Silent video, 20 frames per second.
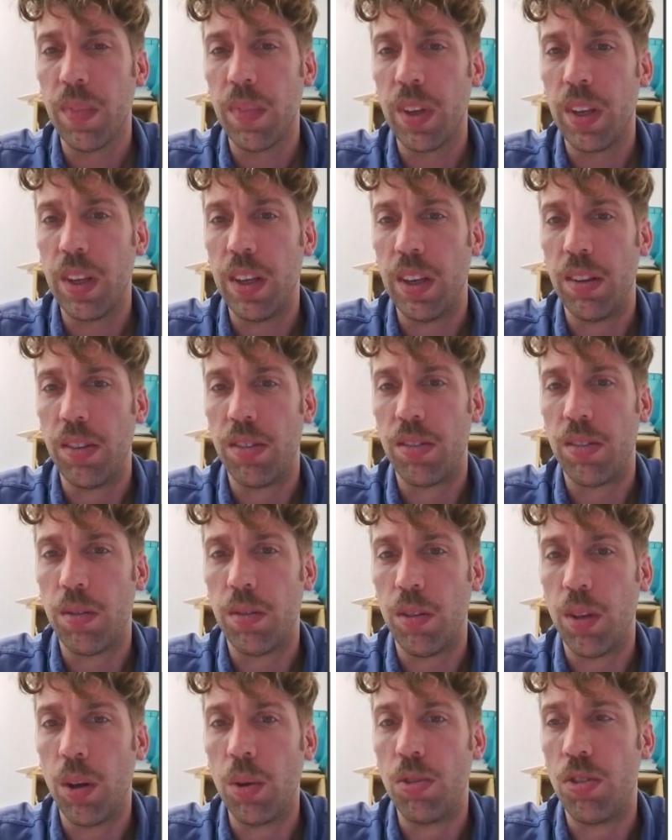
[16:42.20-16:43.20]
is
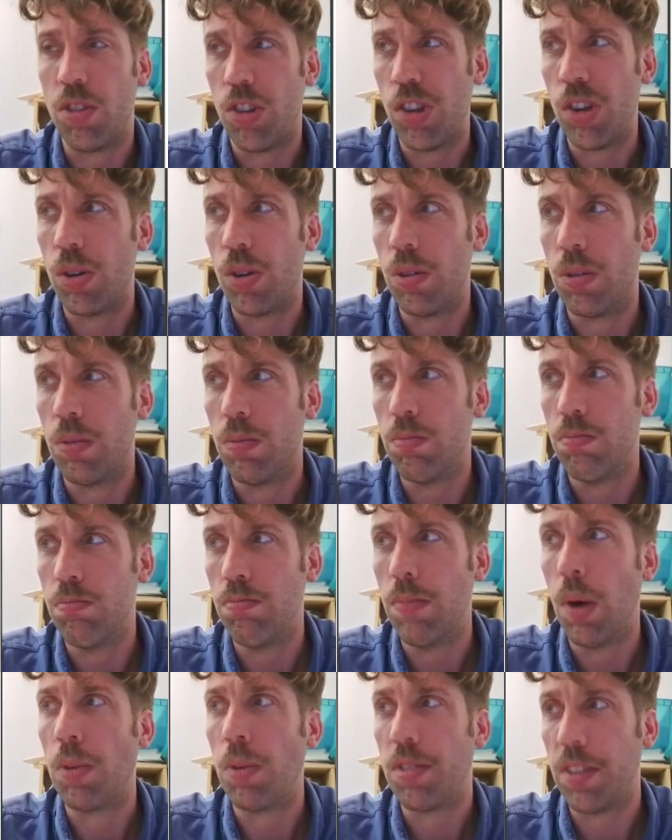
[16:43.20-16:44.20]
those two
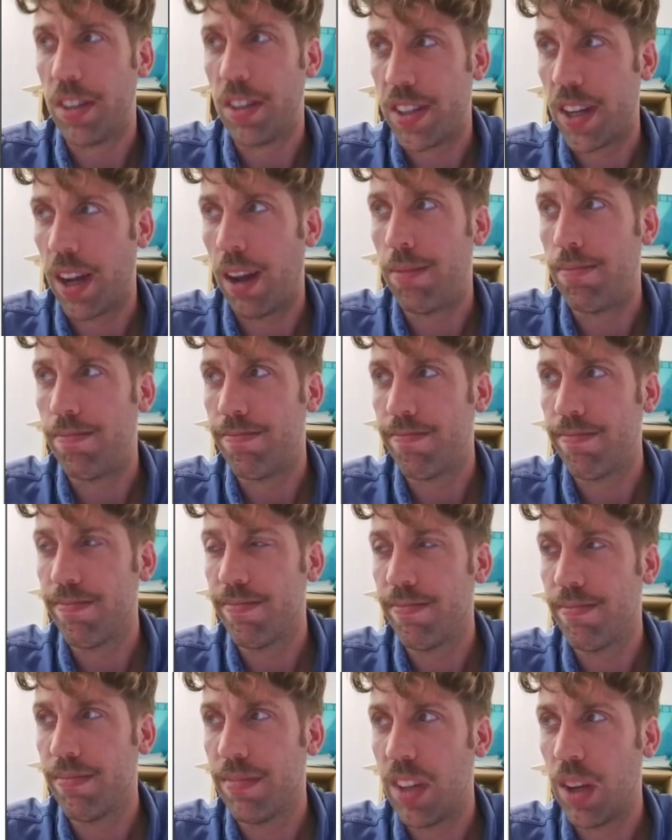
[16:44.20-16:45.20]
most of the time.
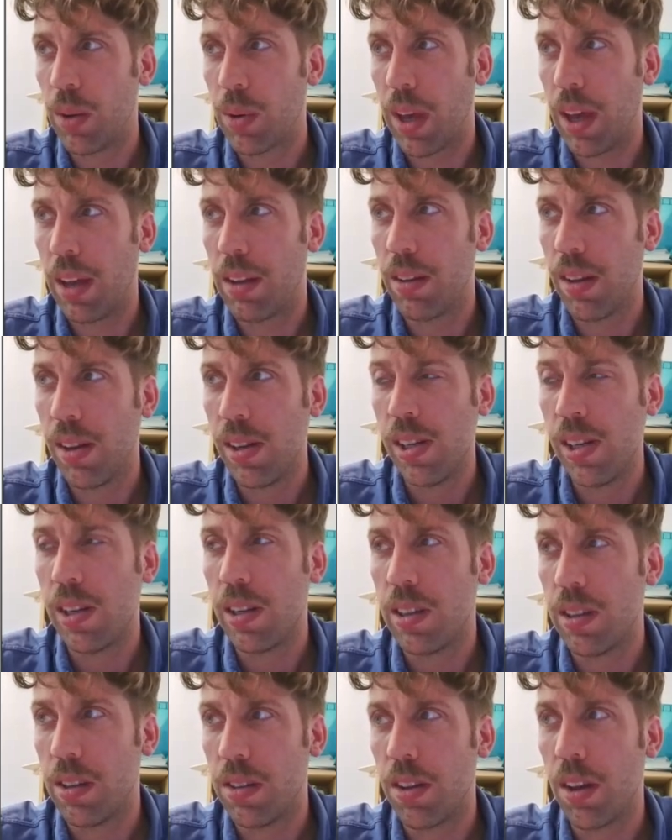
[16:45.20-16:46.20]
Okay,
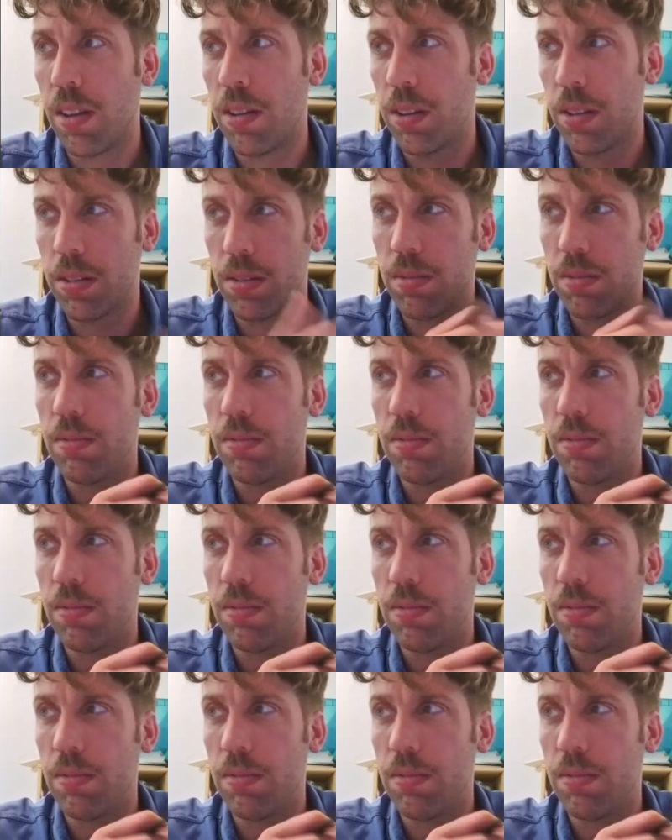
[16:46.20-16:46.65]
there's other